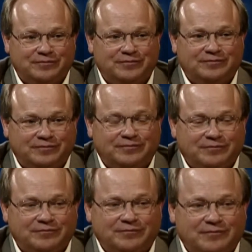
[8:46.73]
Yes,
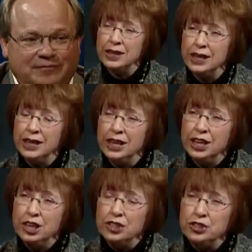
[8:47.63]
absolutely.
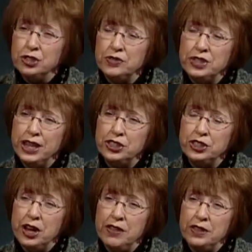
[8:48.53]
So you've touched
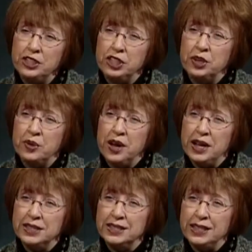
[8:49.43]
on the
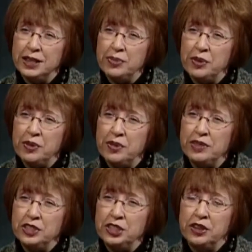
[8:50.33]
generosity, both in
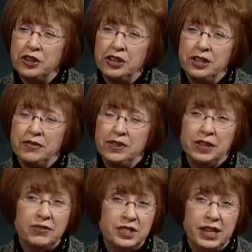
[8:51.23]
the sharing of the
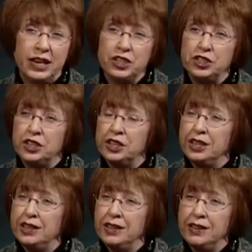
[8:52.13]

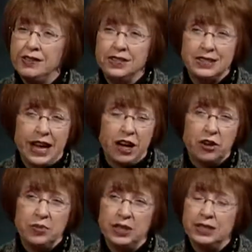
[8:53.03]
invitation and the
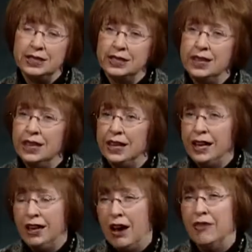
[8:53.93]
sacraments,
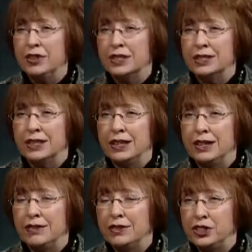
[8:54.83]
and
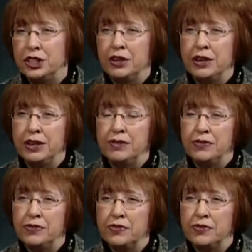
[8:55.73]
obviously the sharing
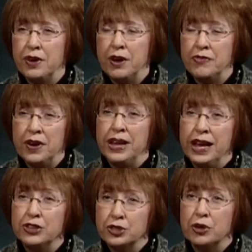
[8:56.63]
of our
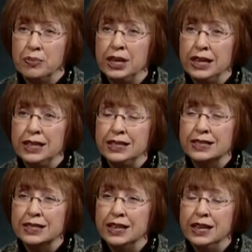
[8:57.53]
financial means.